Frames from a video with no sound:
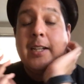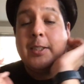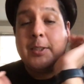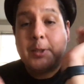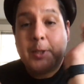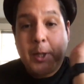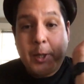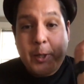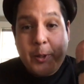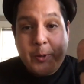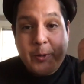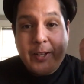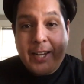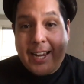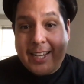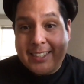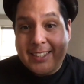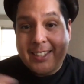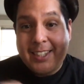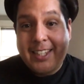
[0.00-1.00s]
So,
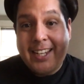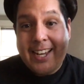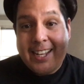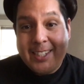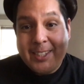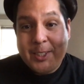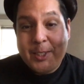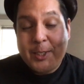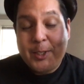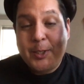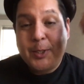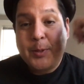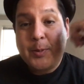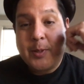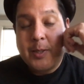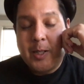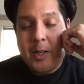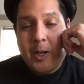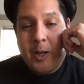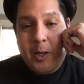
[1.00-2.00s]
yes, the answers
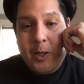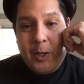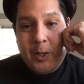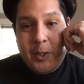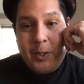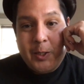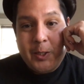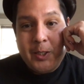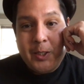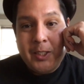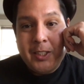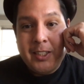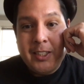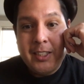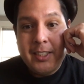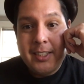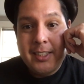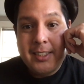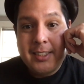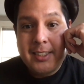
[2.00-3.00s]
were all
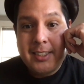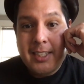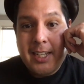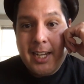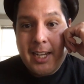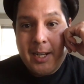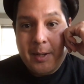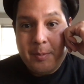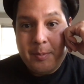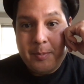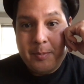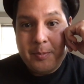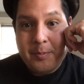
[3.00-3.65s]
the same.